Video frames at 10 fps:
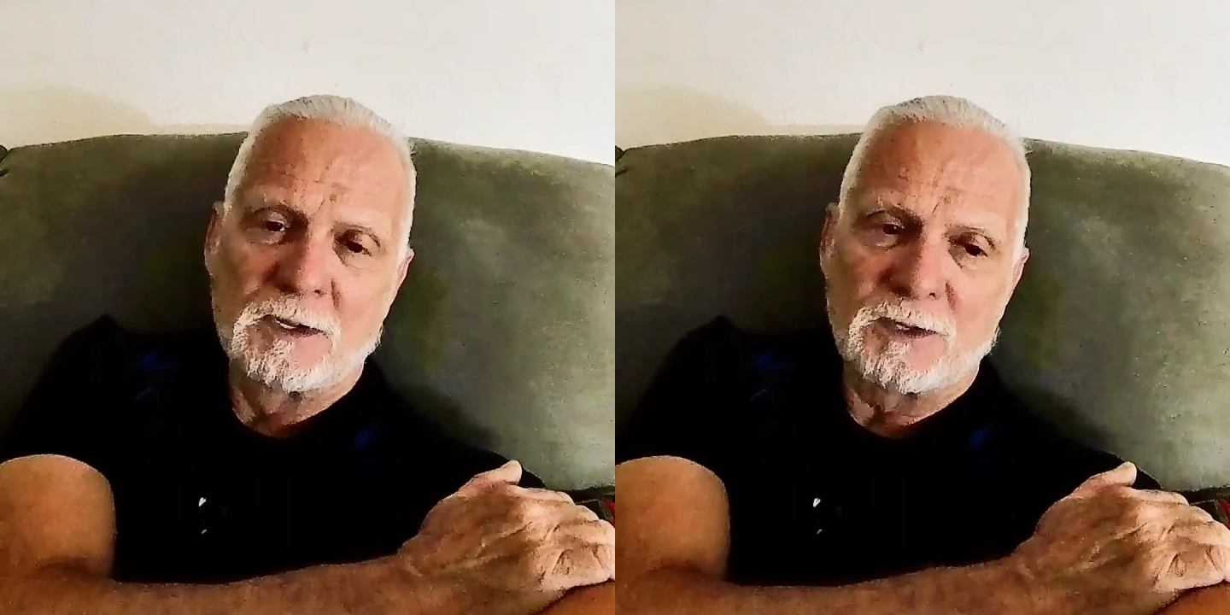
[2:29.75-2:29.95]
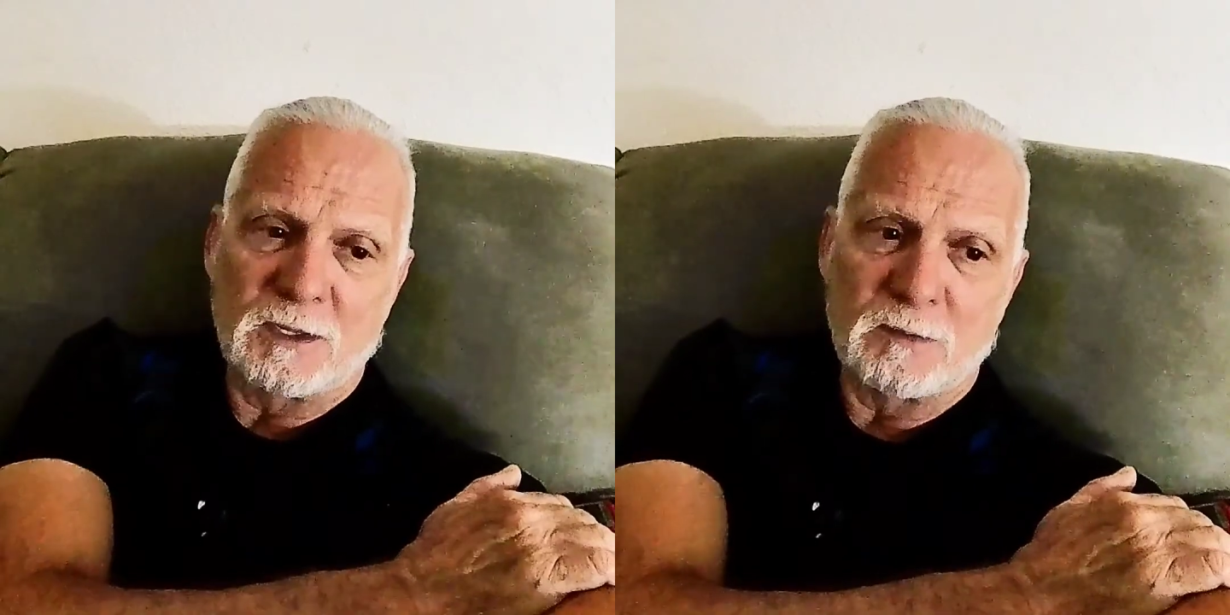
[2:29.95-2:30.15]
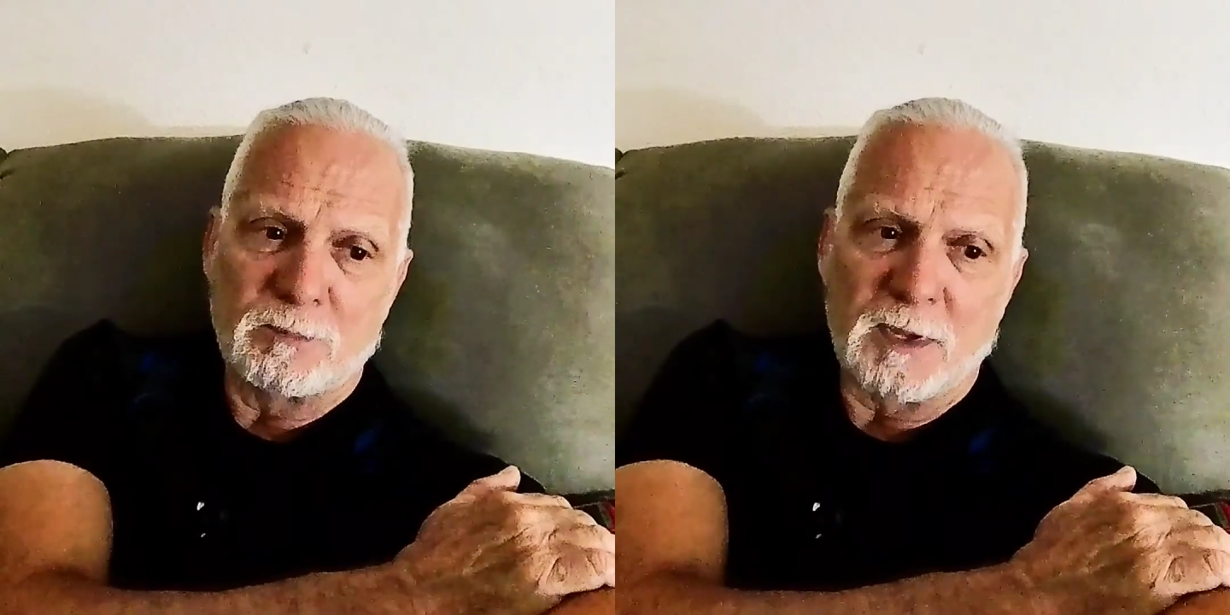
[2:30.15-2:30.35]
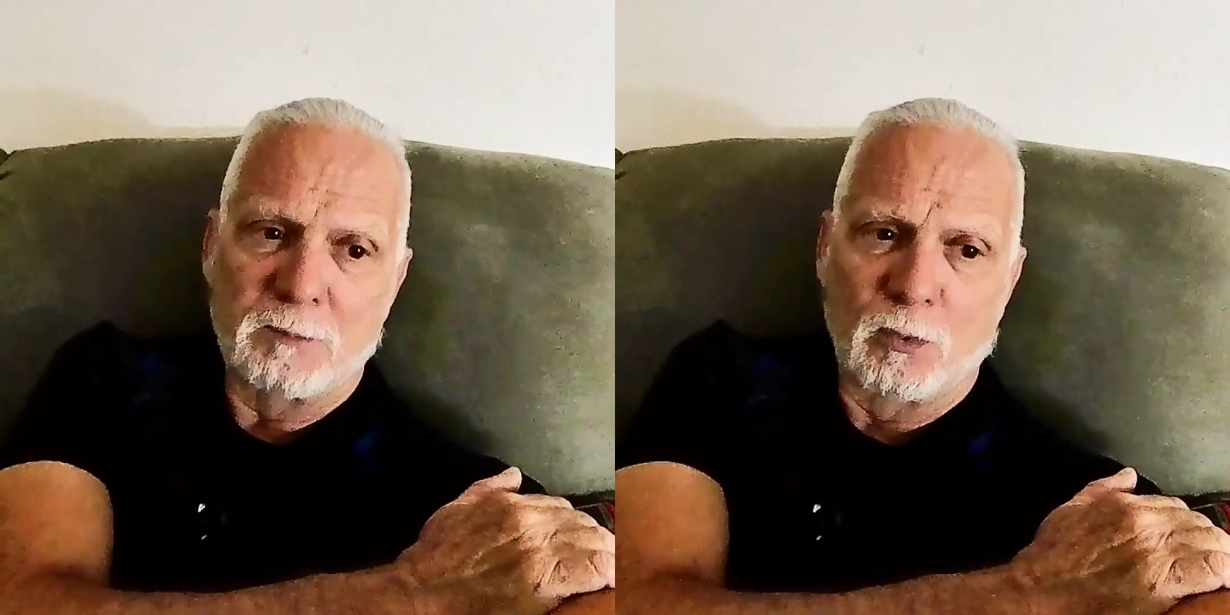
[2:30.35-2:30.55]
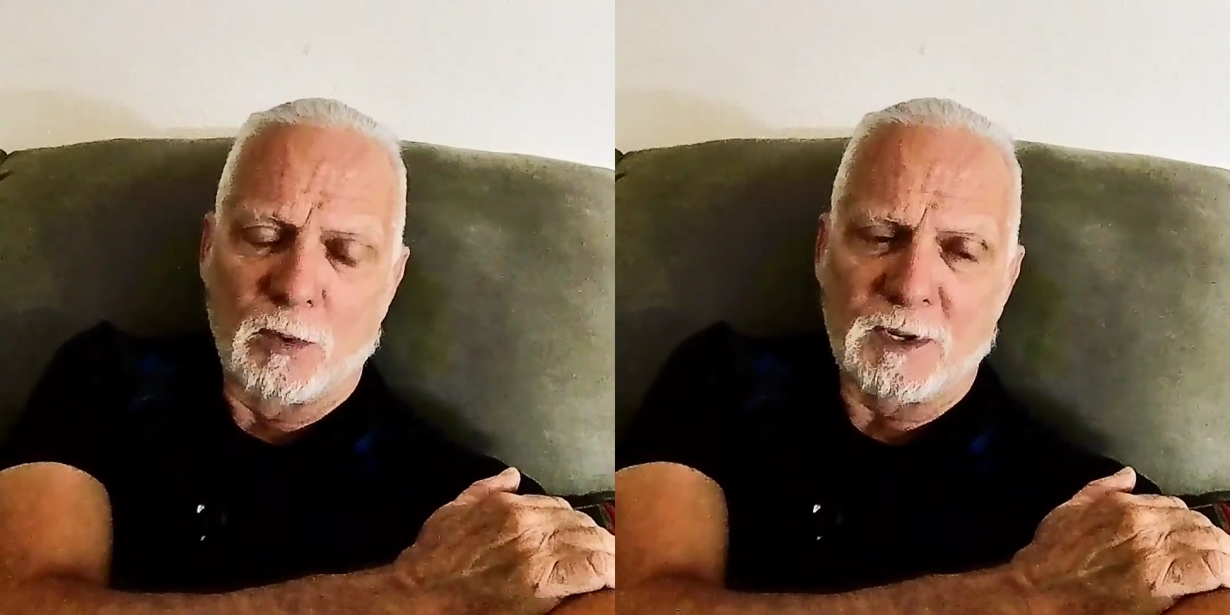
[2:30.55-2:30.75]
the
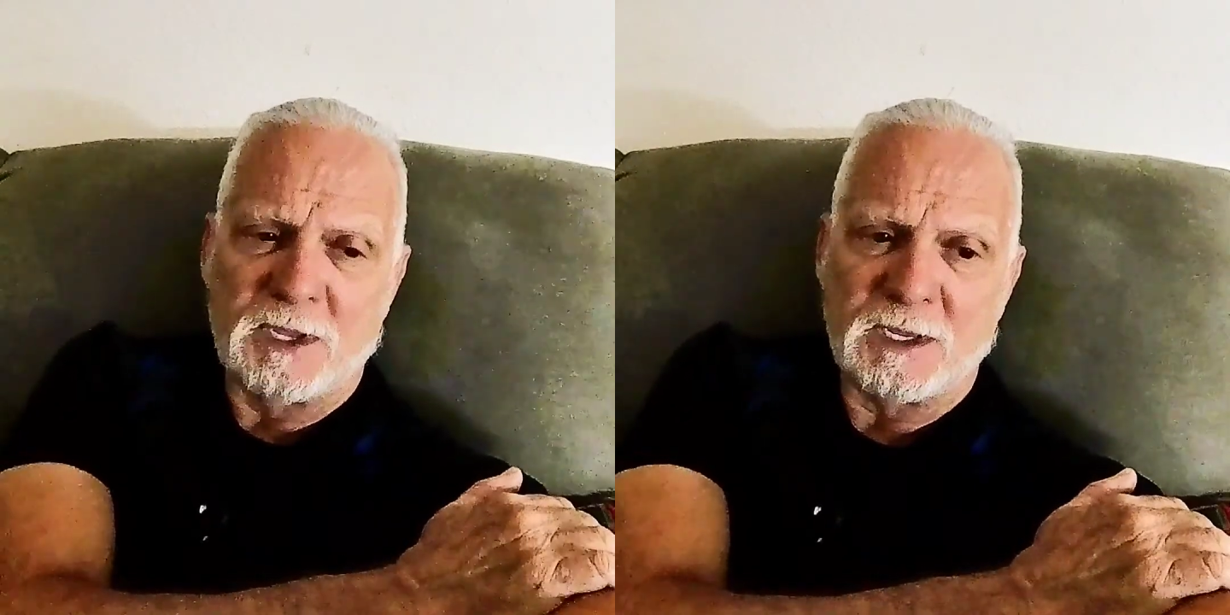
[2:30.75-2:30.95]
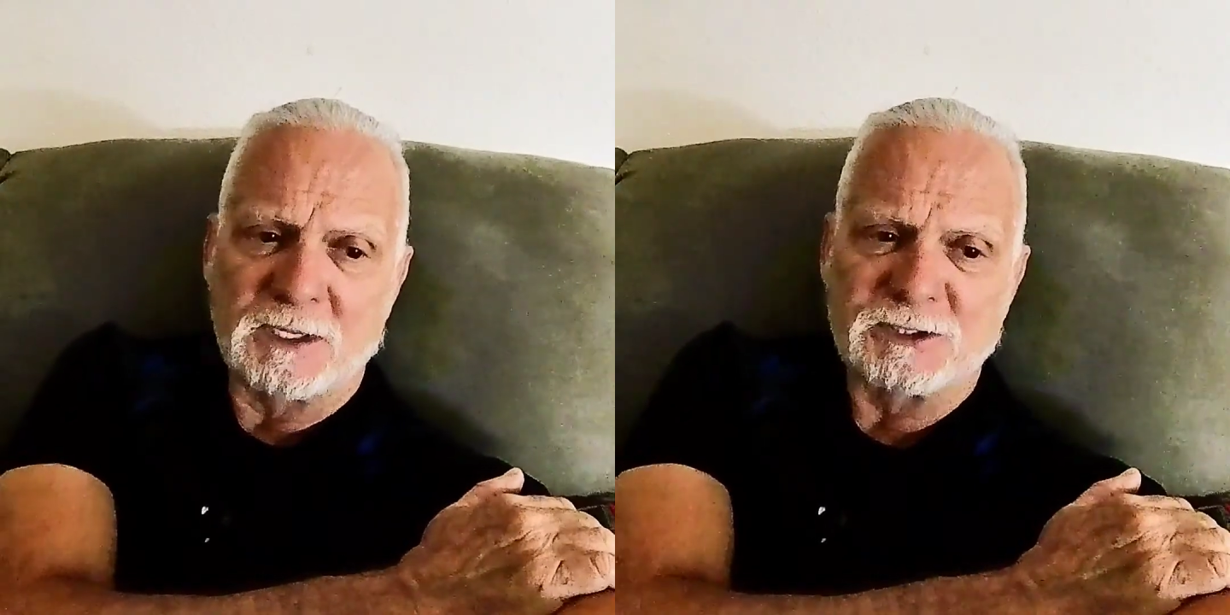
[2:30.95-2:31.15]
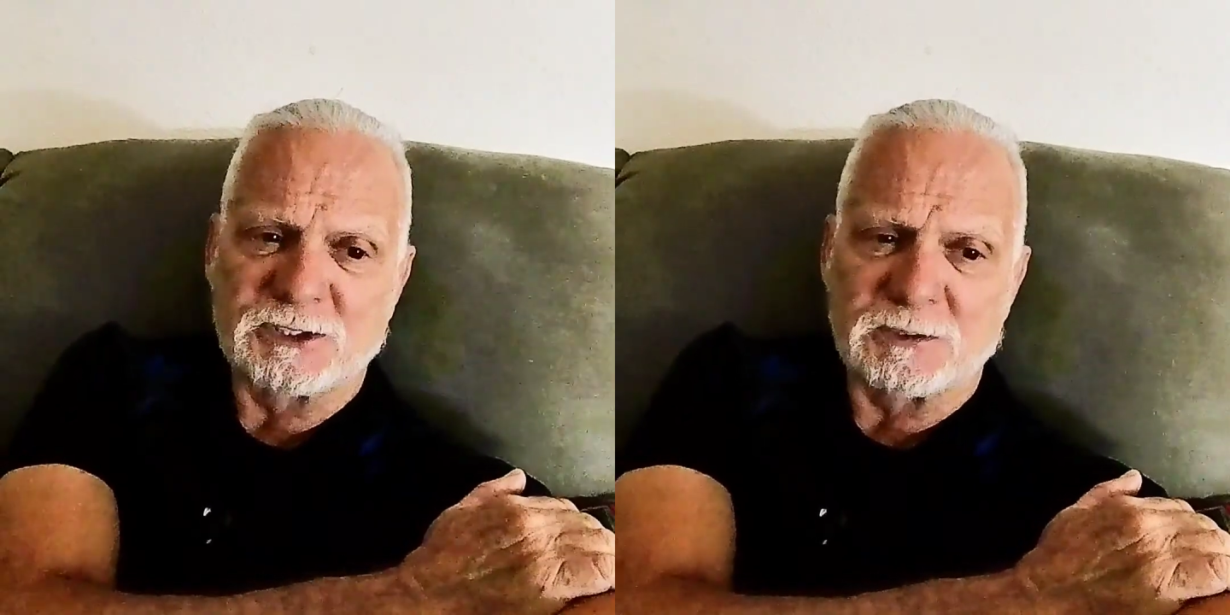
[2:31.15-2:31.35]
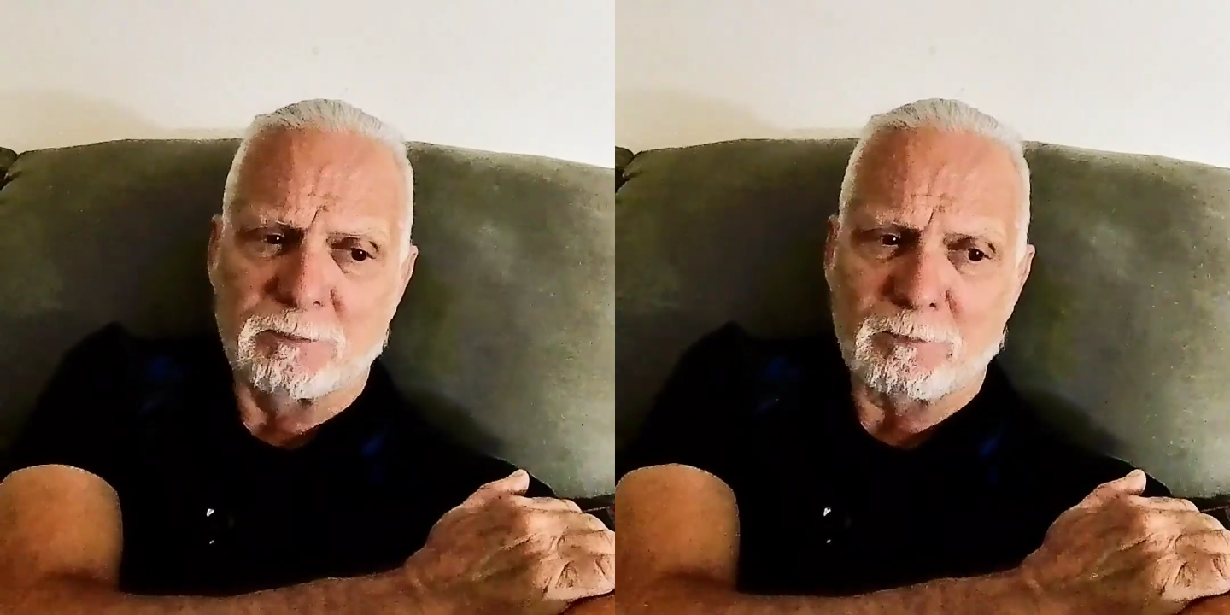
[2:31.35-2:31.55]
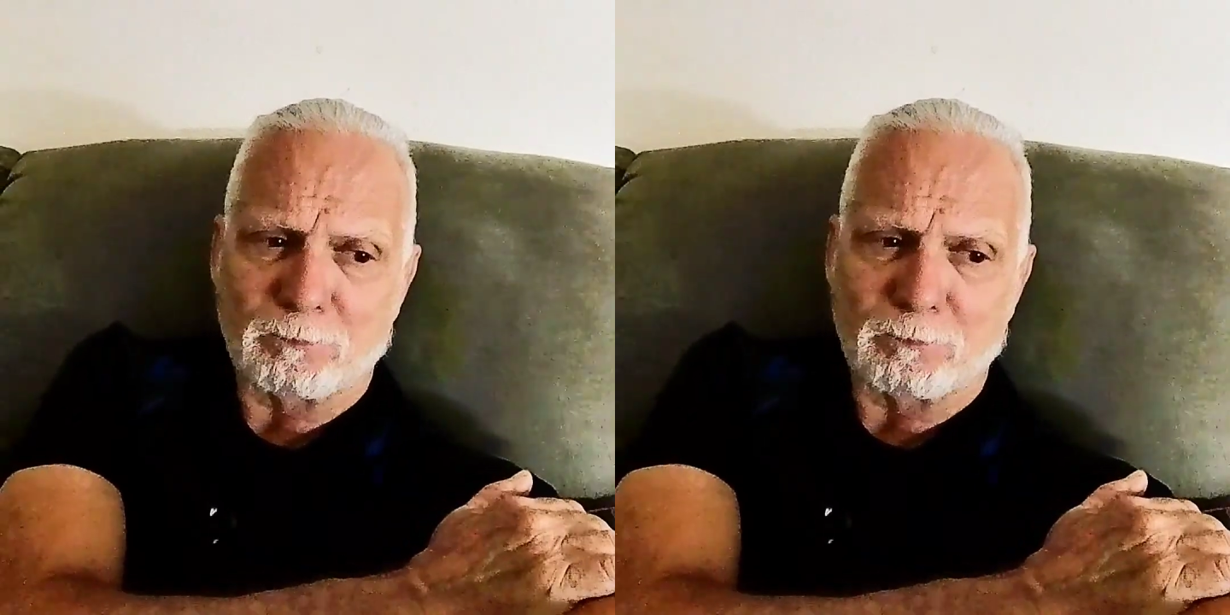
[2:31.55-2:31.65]
big bore kits